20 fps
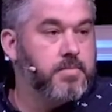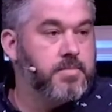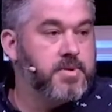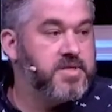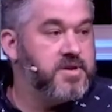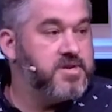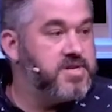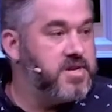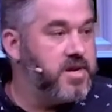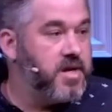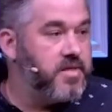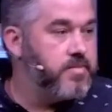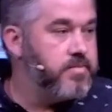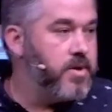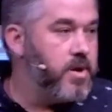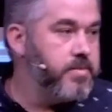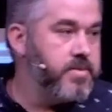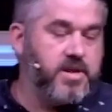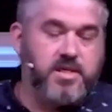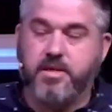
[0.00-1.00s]
But there's another
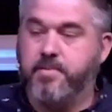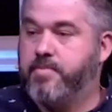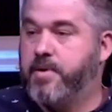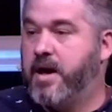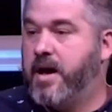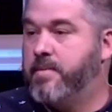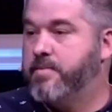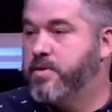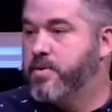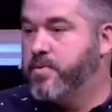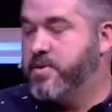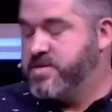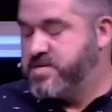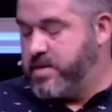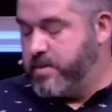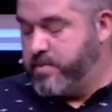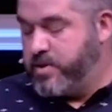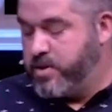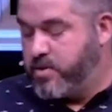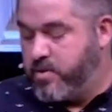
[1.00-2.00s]
moment in the Bible where
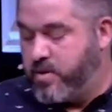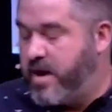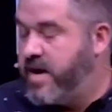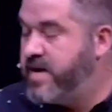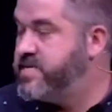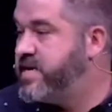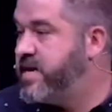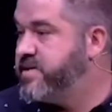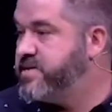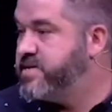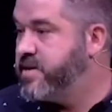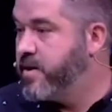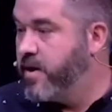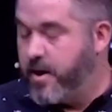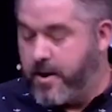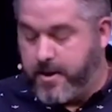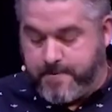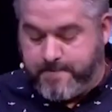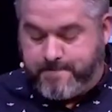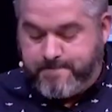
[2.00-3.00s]
someone cries out to
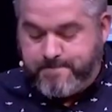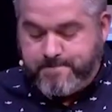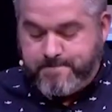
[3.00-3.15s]
God.